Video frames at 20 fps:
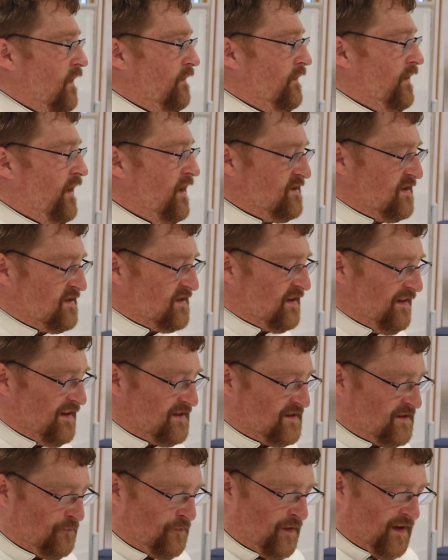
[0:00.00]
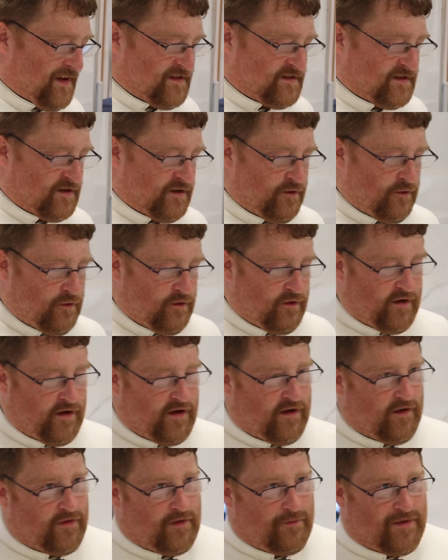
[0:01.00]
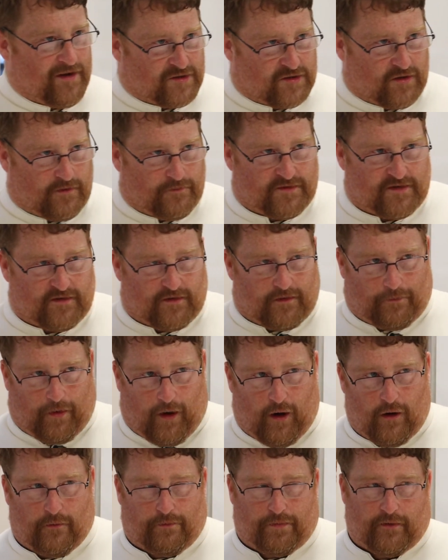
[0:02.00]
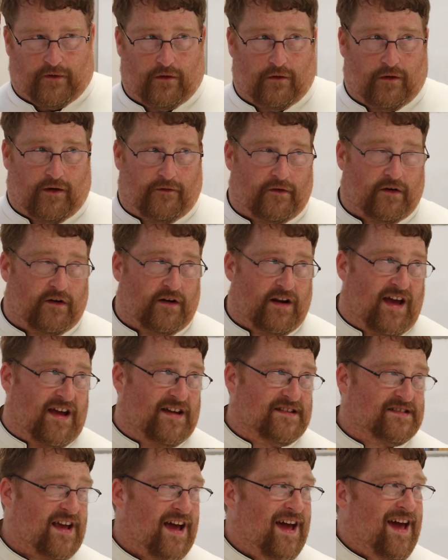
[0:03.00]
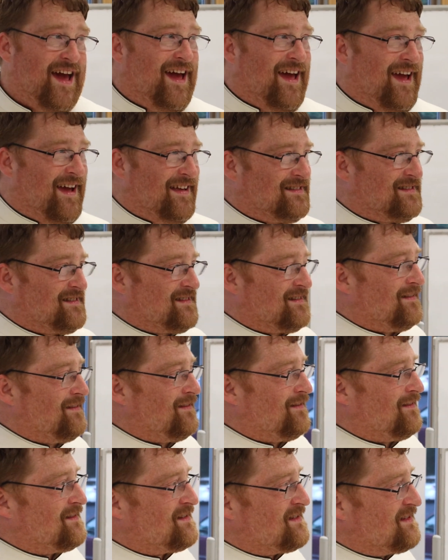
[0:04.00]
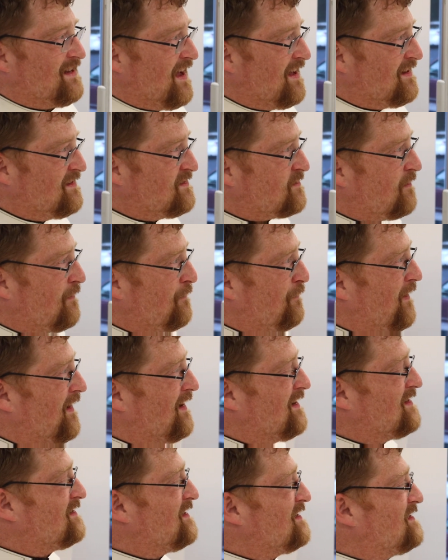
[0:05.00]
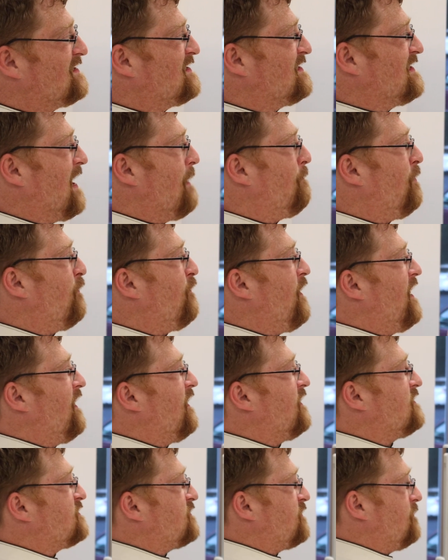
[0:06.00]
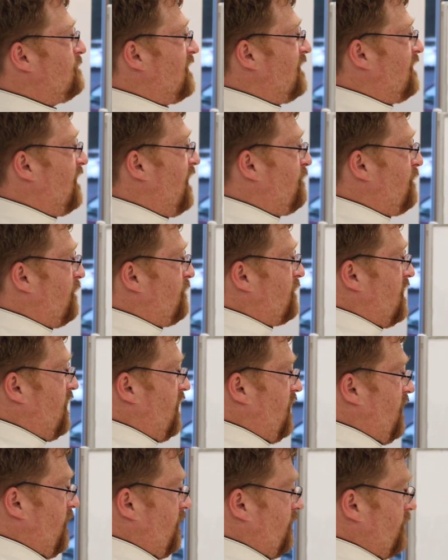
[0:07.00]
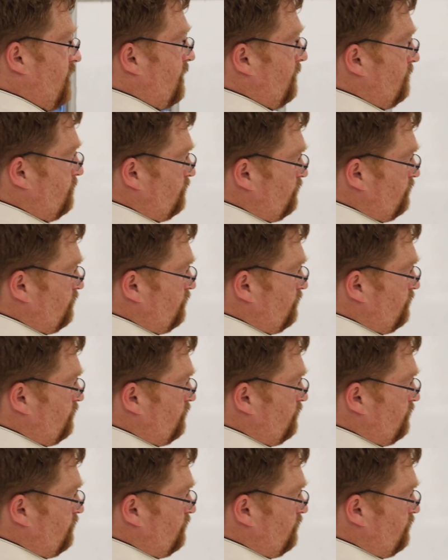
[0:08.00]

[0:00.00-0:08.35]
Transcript: They're not just a list of things that annoy the bishops or the pope or whoever it is. It's sins are things that separate us from the love of God.